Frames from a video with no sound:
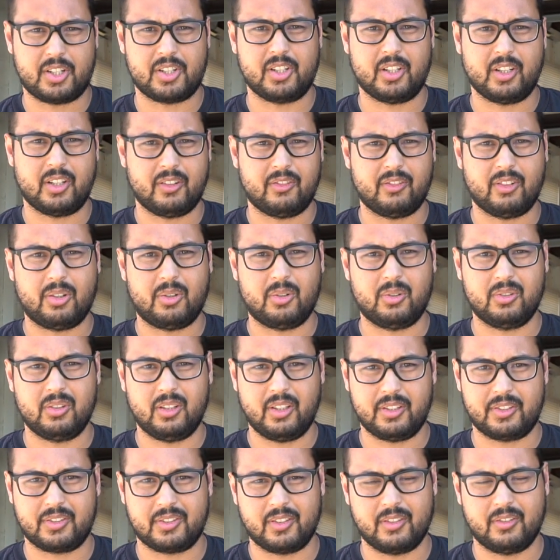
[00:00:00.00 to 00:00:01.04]
Actually I have a whole
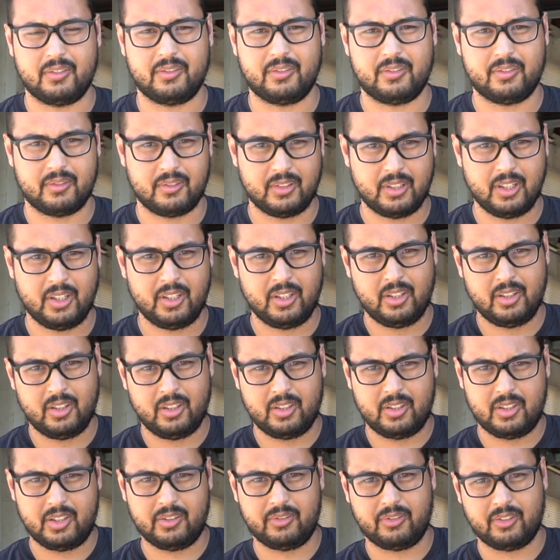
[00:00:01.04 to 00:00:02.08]
list of
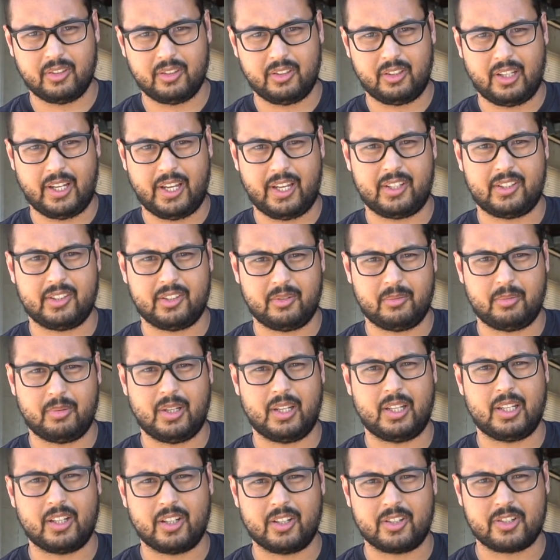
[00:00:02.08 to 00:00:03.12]
different lengths
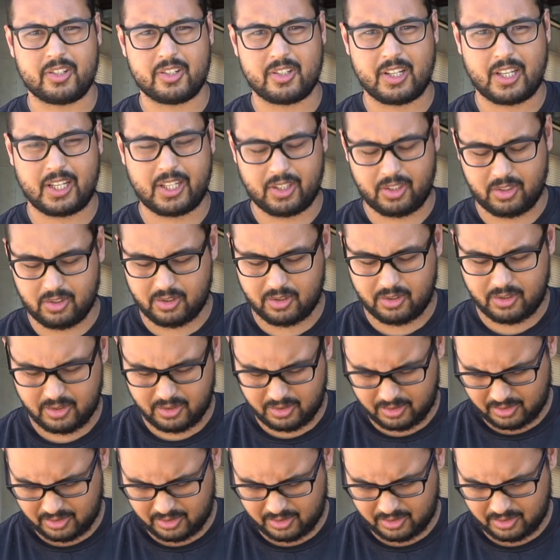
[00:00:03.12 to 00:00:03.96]
depending on your dangle.